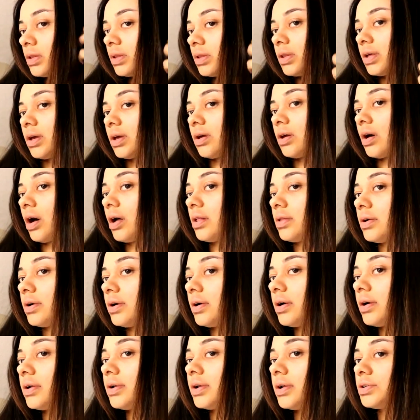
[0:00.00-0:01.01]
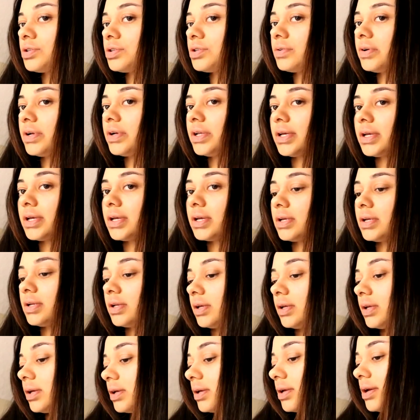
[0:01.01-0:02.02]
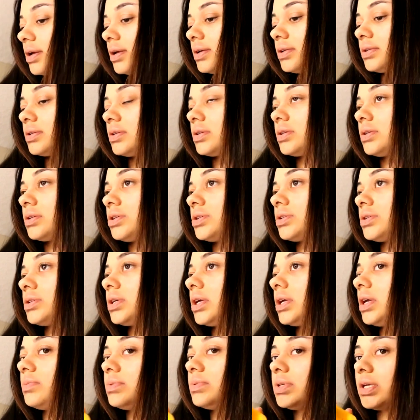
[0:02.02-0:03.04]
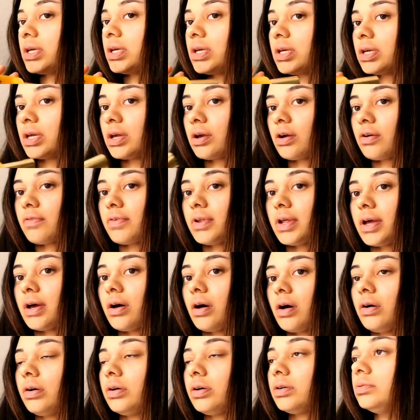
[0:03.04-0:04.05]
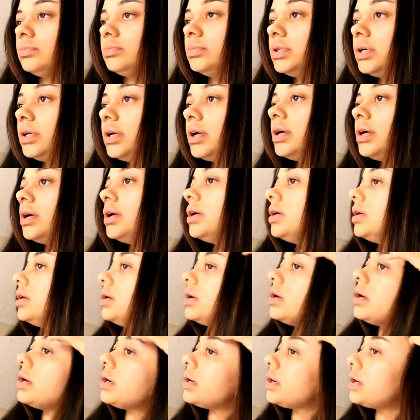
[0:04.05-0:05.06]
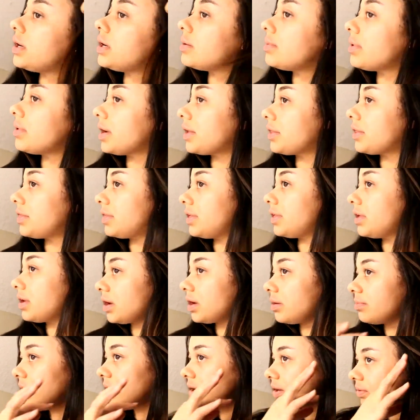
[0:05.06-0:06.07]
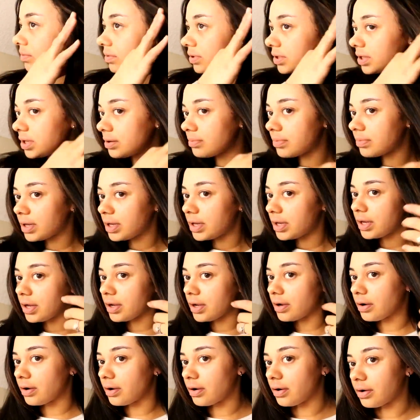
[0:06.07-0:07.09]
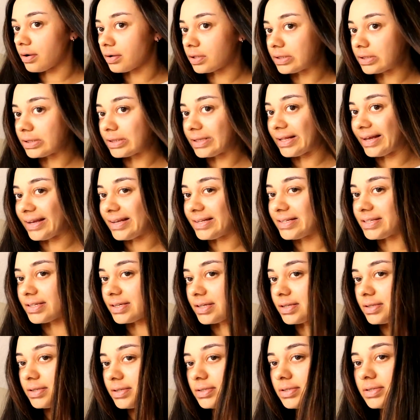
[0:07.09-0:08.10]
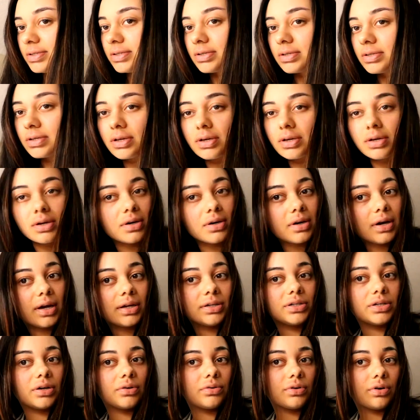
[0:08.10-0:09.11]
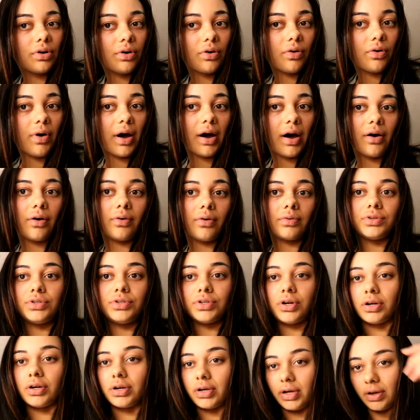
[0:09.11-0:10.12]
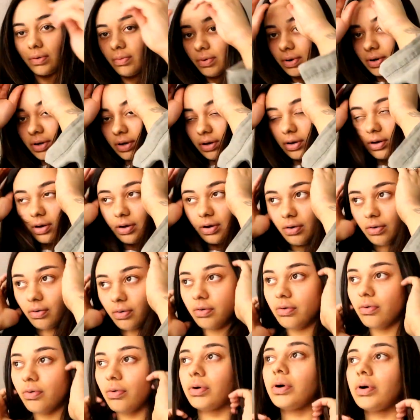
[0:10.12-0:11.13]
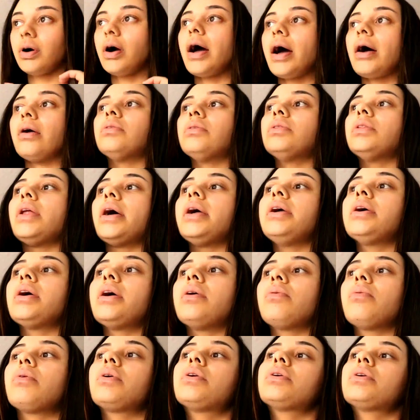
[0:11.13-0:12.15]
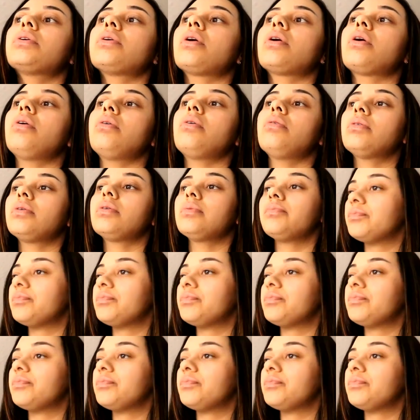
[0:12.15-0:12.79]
like colored and treated, and just keep taking care of it at home. I think I might want to get my hair lightened. I don't know how dark I want to go or how light I want to go.